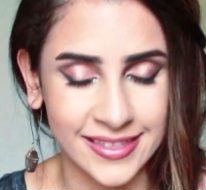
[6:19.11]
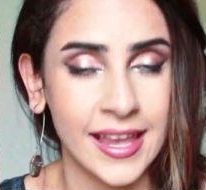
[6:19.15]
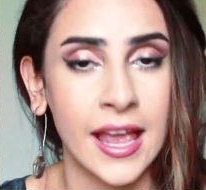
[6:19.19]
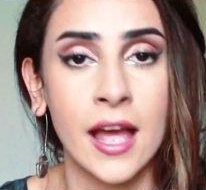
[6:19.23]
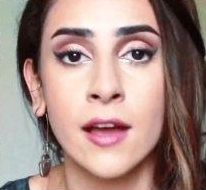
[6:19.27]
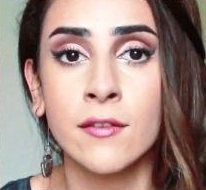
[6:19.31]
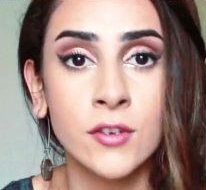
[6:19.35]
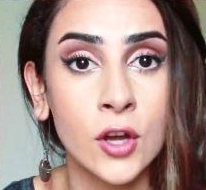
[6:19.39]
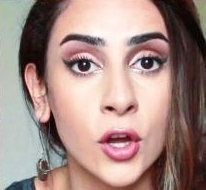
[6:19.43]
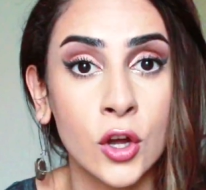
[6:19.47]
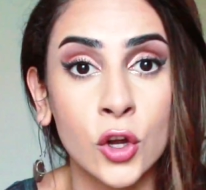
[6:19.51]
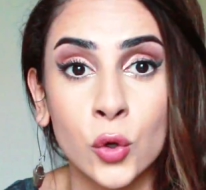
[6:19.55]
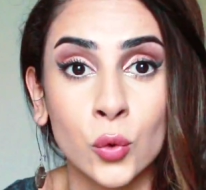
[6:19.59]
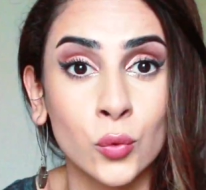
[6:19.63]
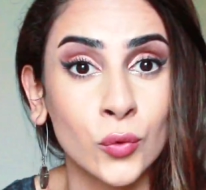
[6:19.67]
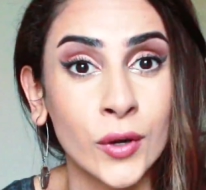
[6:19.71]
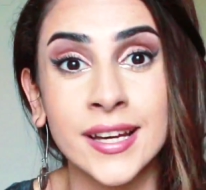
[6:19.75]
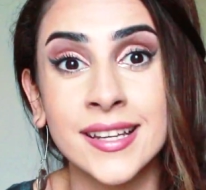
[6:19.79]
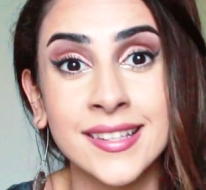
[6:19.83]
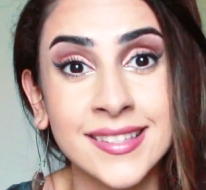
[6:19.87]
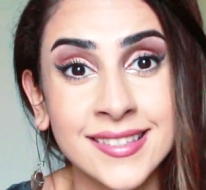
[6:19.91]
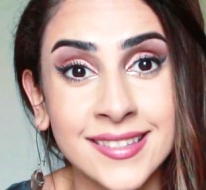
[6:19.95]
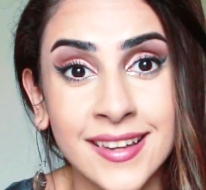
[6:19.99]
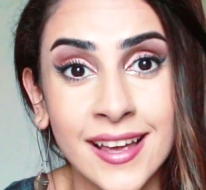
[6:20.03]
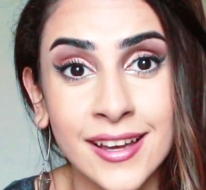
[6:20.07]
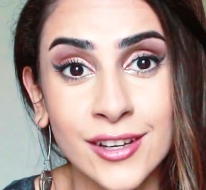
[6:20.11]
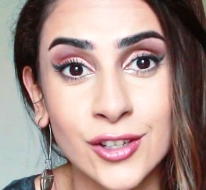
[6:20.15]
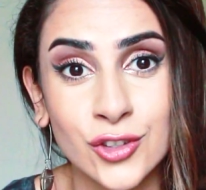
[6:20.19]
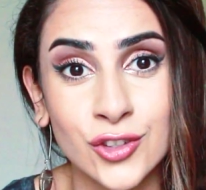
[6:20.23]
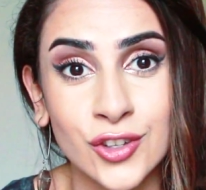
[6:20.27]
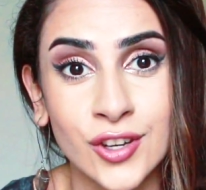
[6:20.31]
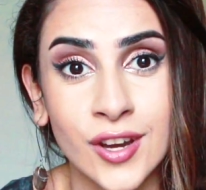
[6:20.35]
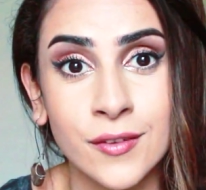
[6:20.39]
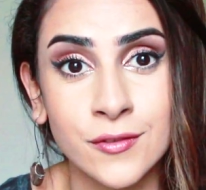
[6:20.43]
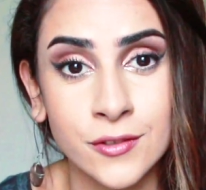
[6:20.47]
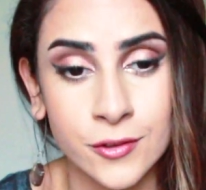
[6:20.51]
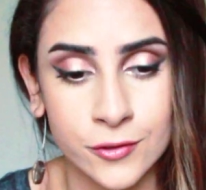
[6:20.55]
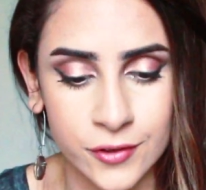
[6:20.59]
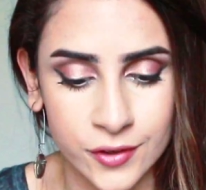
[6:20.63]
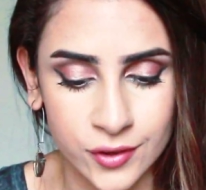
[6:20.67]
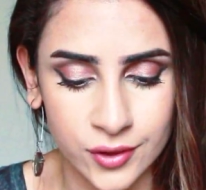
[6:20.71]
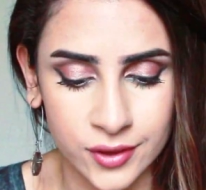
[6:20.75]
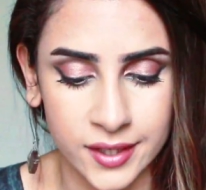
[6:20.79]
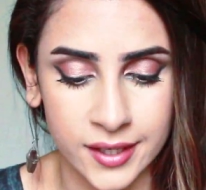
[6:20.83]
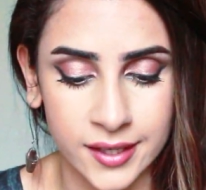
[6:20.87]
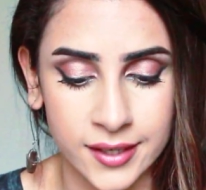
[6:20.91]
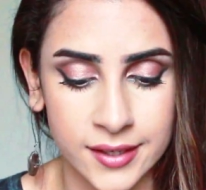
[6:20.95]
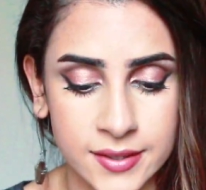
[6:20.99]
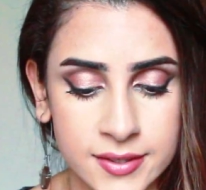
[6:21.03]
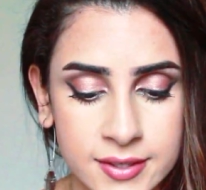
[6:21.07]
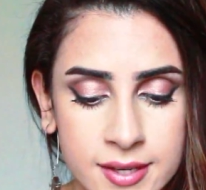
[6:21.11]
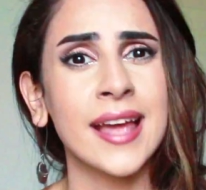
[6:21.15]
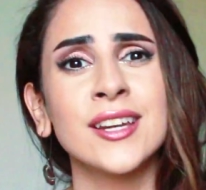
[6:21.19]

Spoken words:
they have a great selection of different things.